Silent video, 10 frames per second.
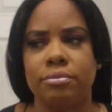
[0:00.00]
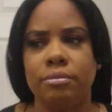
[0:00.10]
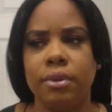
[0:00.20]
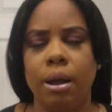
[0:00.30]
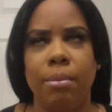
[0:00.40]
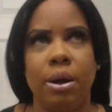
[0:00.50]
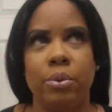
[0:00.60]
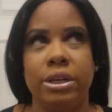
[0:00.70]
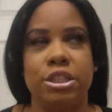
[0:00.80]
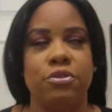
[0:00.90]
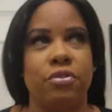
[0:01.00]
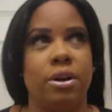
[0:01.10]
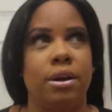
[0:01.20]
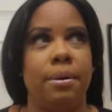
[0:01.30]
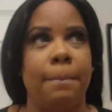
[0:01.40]
my wigs
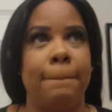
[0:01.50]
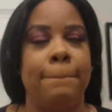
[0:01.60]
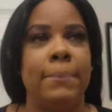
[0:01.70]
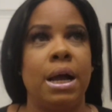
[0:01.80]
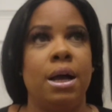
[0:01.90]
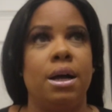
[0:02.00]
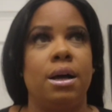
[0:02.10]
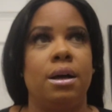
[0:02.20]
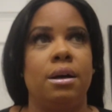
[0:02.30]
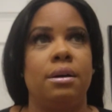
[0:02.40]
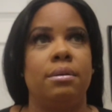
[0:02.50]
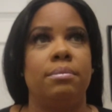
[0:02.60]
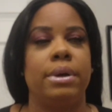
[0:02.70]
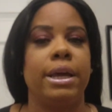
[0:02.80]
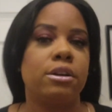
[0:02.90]
from
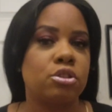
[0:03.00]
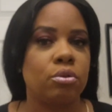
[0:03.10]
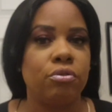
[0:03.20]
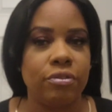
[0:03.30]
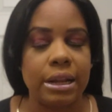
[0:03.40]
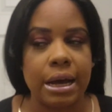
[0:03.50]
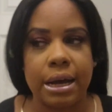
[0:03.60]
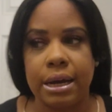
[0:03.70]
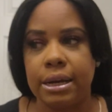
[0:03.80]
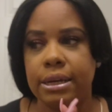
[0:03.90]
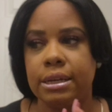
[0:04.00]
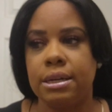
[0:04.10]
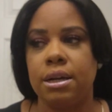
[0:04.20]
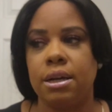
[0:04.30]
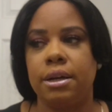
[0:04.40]
Hair So Fly,
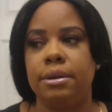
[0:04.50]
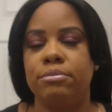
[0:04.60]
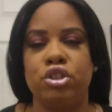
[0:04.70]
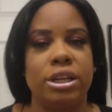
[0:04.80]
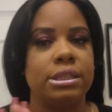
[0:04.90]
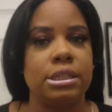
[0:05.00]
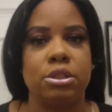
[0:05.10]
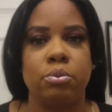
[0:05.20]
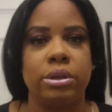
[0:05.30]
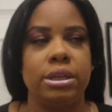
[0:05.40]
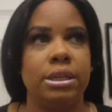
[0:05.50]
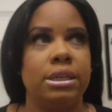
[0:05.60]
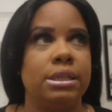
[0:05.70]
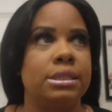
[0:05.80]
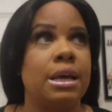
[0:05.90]
Jesse's
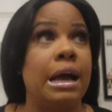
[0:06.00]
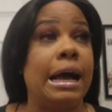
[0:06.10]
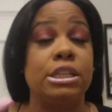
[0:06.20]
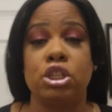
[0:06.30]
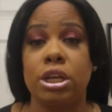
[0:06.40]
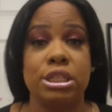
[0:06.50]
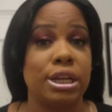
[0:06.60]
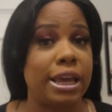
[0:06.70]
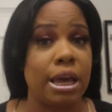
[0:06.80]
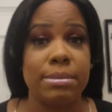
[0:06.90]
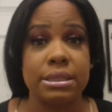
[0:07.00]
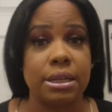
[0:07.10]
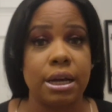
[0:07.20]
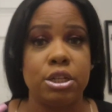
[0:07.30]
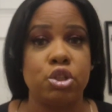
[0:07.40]
Wigs. I saw this on
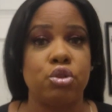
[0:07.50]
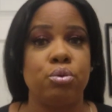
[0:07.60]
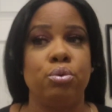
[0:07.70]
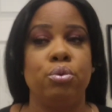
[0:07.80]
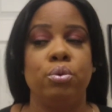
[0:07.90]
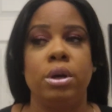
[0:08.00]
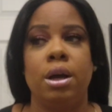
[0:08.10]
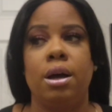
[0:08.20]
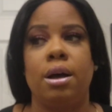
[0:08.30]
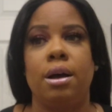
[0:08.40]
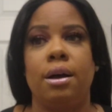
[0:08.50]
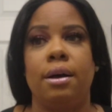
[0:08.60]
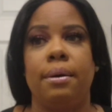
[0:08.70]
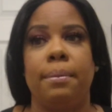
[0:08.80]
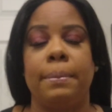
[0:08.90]
Amazon too,
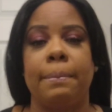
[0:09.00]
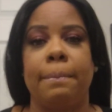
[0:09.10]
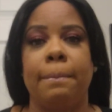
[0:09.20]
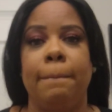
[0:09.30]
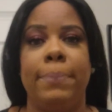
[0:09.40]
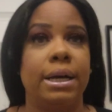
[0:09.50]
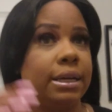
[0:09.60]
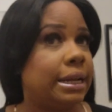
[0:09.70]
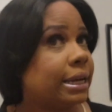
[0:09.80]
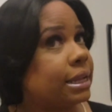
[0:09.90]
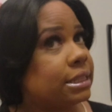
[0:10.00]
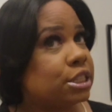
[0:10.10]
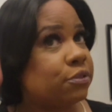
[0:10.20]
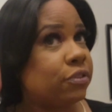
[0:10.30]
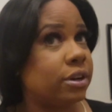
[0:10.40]
but I got this
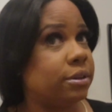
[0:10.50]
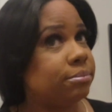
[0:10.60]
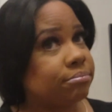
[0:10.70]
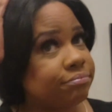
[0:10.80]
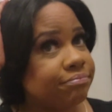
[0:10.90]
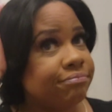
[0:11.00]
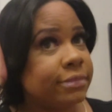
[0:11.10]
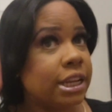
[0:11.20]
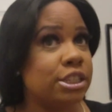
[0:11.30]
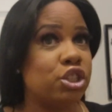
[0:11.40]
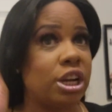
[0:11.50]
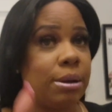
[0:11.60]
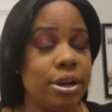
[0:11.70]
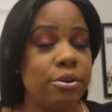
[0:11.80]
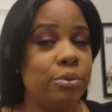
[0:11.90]
from Shop
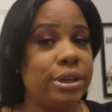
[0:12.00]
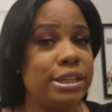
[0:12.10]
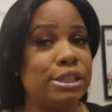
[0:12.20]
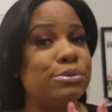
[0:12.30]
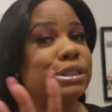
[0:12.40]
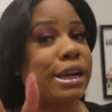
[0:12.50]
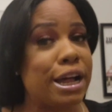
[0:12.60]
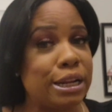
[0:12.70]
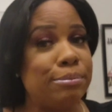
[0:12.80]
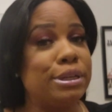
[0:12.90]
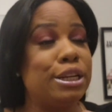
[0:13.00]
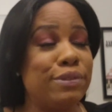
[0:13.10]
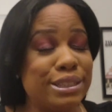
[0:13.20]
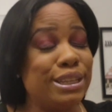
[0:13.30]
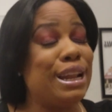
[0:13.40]
Hair Wigs. It was kind of a bit of a
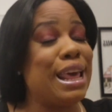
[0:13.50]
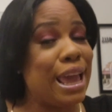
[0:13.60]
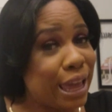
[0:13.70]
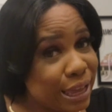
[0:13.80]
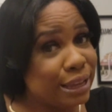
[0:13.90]
delay.